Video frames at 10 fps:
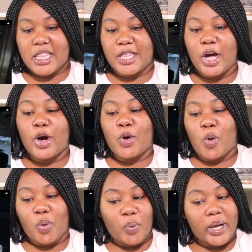The
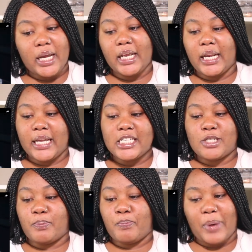queen
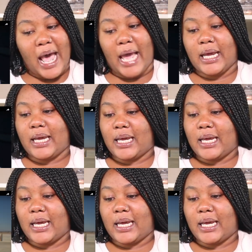is back.